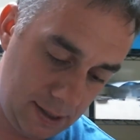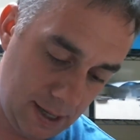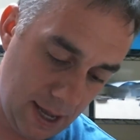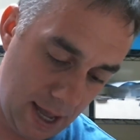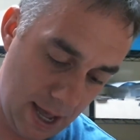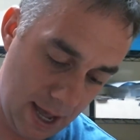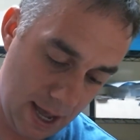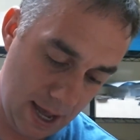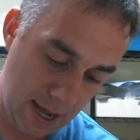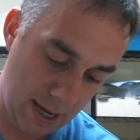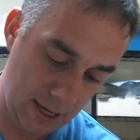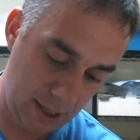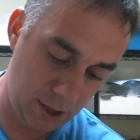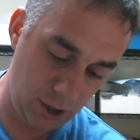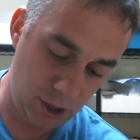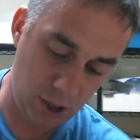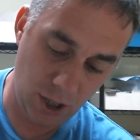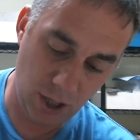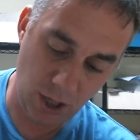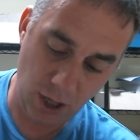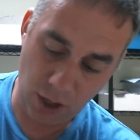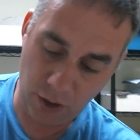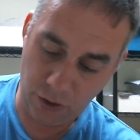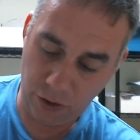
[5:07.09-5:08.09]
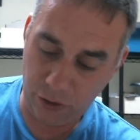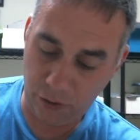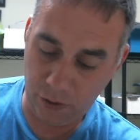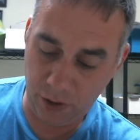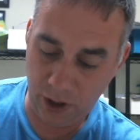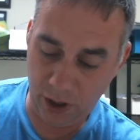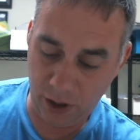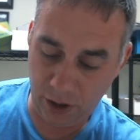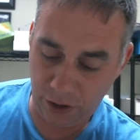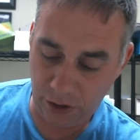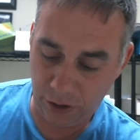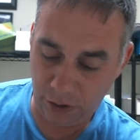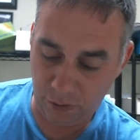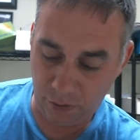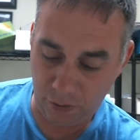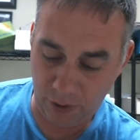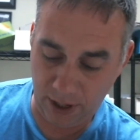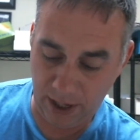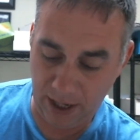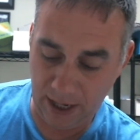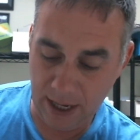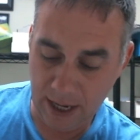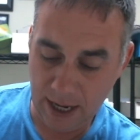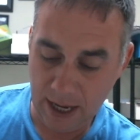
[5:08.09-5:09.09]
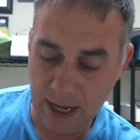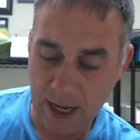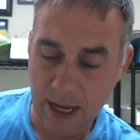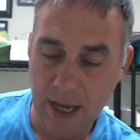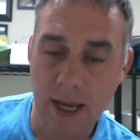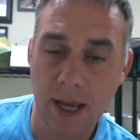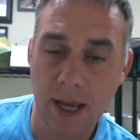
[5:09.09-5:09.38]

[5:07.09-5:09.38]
signed three of three.